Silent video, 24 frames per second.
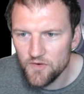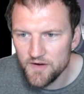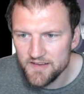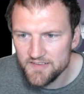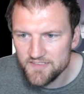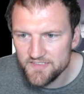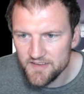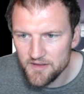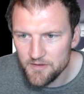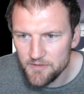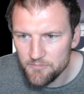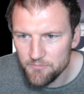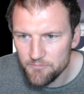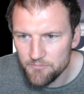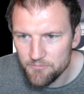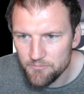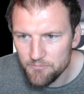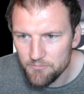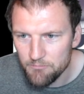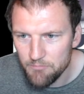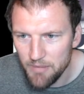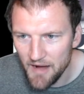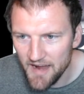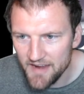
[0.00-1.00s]
It's a
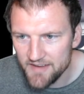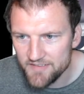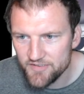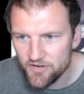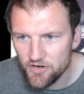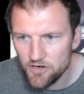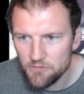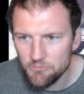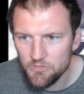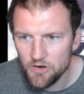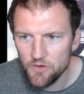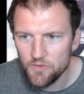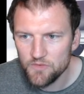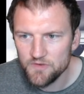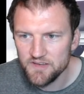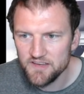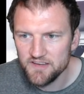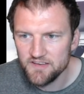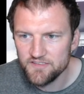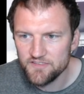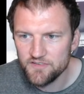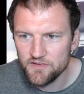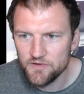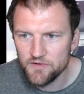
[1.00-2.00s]
bi-turbo
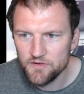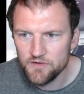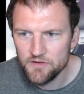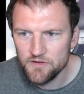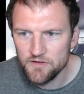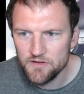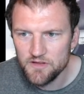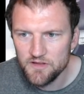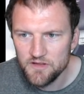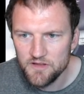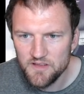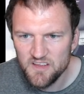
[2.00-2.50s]
diesel,